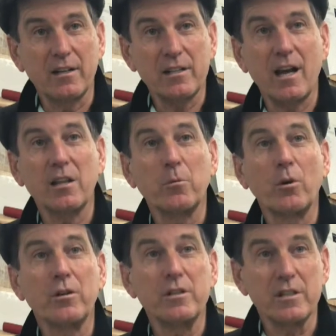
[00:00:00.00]
on
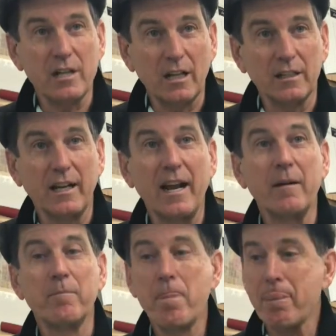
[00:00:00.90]
SolidWorks and
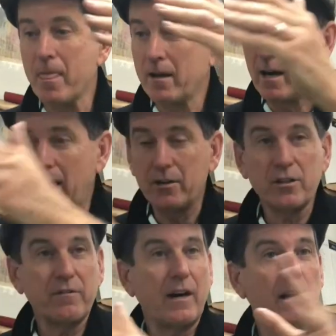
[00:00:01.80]
SolidCam. I
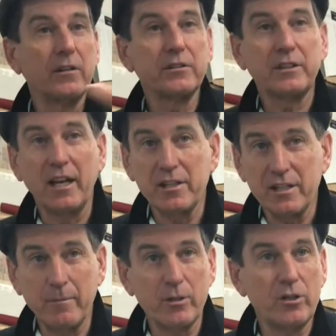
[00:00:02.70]
just file
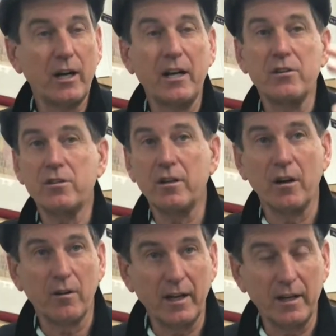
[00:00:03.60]
CNC machines,
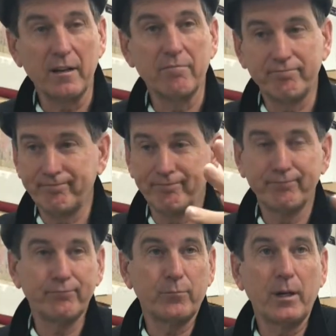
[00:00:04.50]
and then
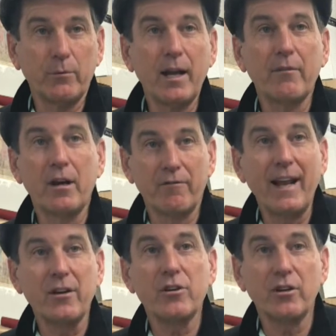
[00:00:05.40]
we have an
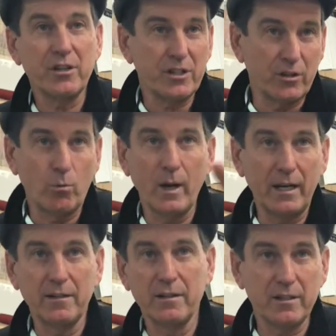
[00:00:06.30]
advantage there. You can see the
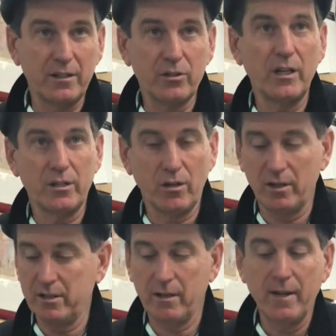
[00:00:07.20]
weight and the CGs and
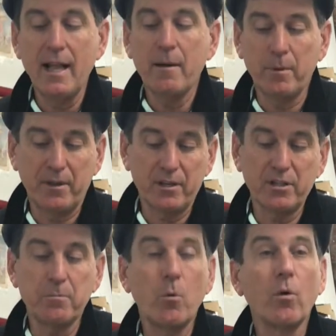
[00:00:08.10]
all that stuff. But
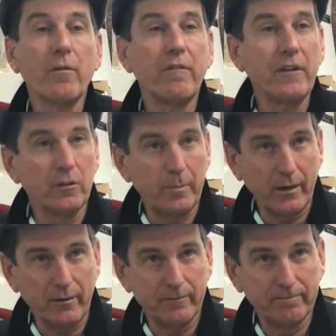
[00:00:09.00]
this is more of a feel
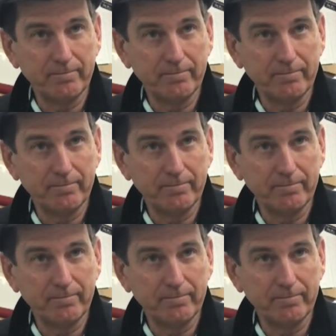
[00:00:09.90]
putter.